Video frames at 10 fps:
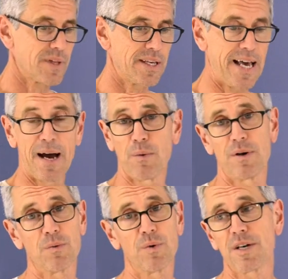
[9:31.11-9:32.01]
yeah,
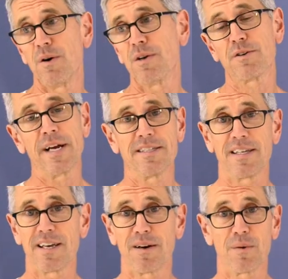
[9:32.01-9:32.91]
we're going crazy
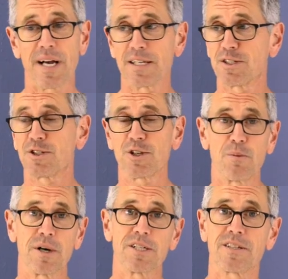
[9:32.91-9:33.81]
here. We got so
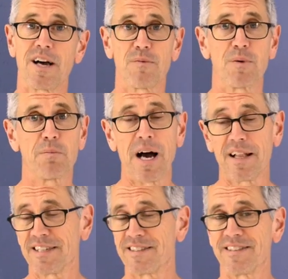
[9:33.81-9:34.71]
much stuff we're
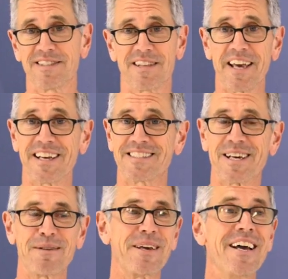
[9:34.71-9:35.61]
piling into this thing. It's
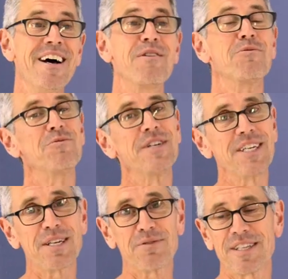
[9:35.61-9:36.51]
going to be
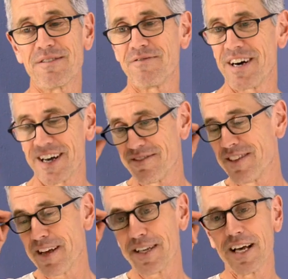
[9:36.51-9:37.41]
really, really fun. If
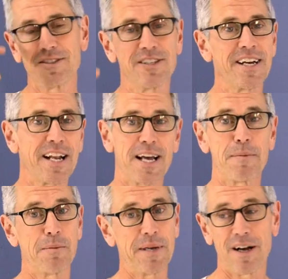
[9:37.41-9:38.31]
nothing else, you got to
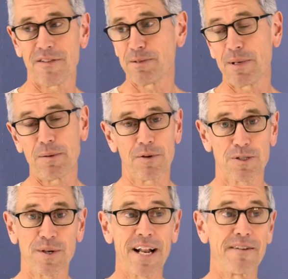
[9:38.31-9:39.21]
come and meet all these people,
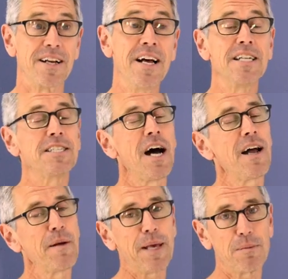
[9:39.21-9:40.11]
because we're going to have a
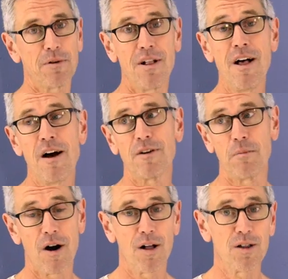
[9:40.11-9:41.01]
ton of people
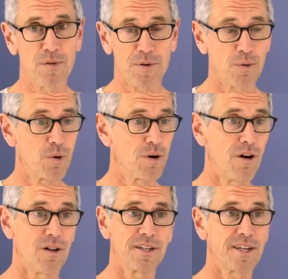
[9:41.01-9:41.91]
from all over the
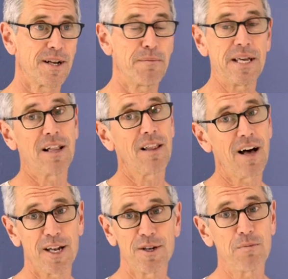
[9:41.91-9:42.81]
world. You're going to meet a
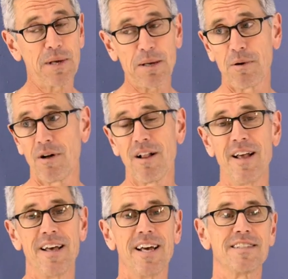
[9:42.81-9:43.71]
lot of new people.
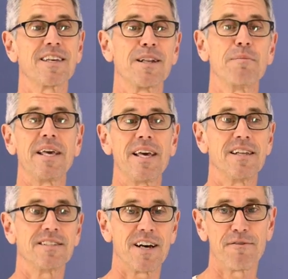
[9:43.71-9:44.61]
It's going to be
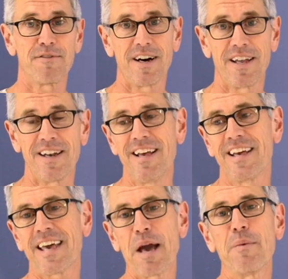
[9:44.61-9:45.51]
a ton of fun.
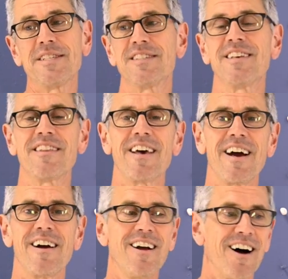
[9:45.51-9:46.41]
Can't wait to see you
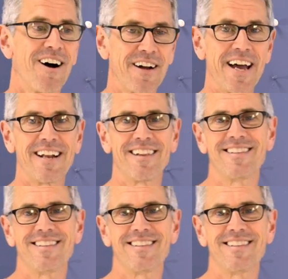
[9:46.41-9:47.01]
there. All right.